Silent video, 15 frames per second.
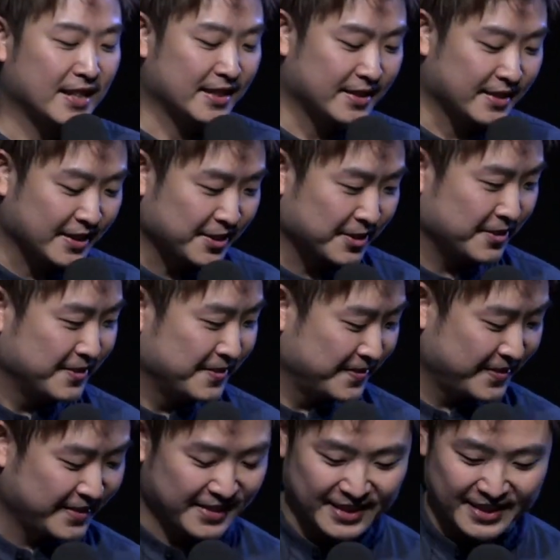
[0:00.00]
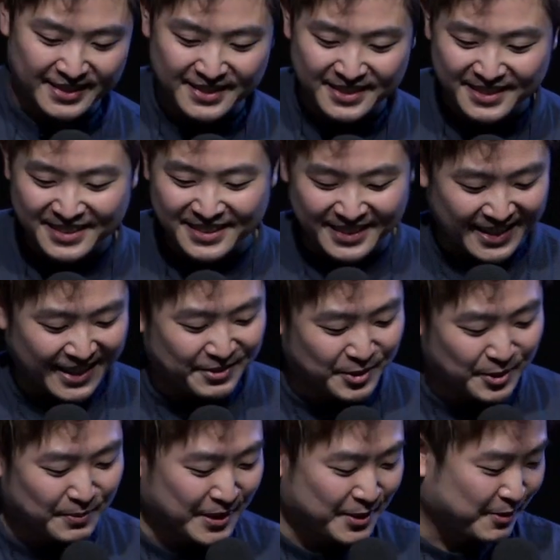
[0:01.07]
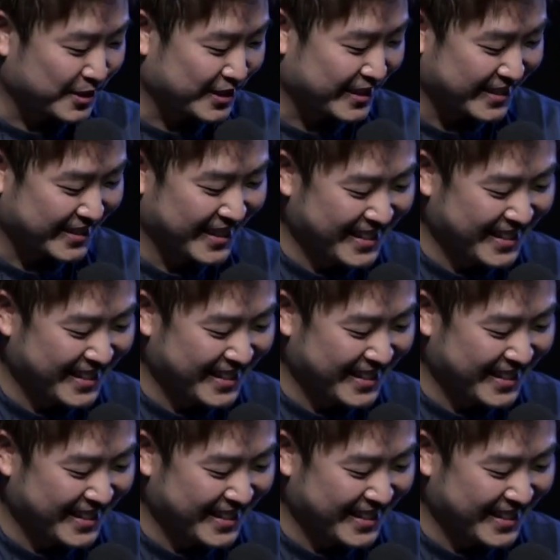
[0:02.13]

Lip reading: thank you, thanks. I have so much water here.